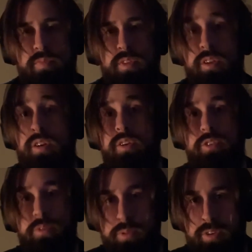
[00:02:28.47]
large,
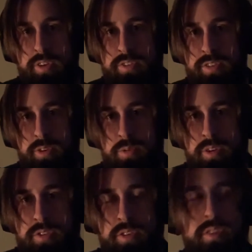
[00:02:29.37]
majestic
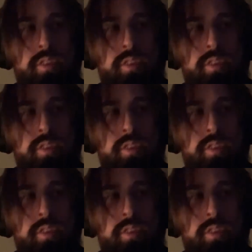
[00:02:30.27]
creature.